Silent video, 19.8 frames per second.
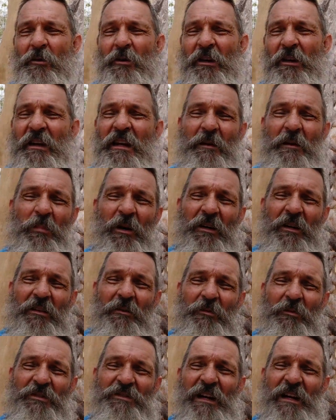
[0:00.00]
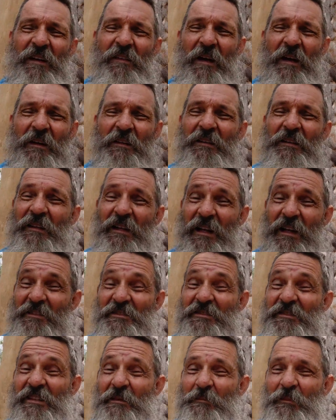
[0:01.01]
Well, anybody that would say that clearly
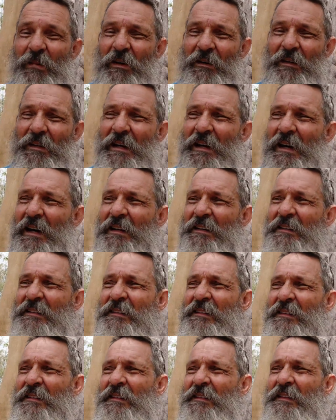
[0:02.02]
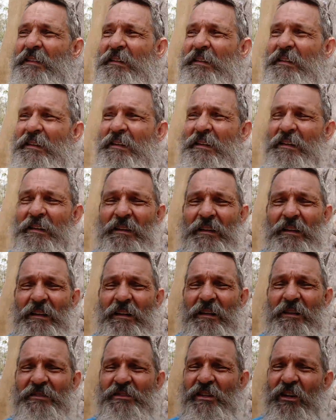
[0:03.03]
hasn't seen my car.
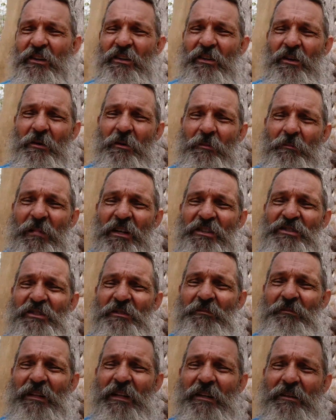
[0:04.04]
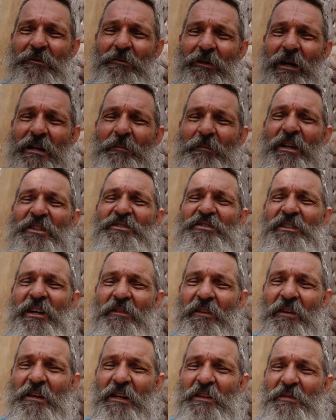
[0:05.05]
It's not going to get it ready to mention
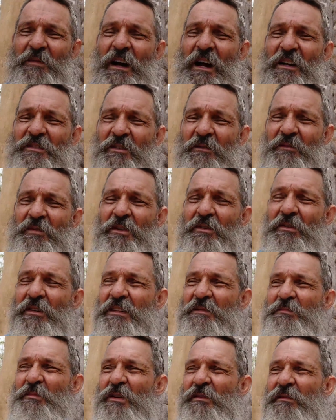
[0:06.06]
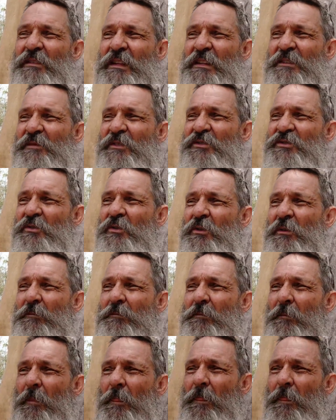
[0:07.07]
in the next Fast and Furious movie, that's for sure.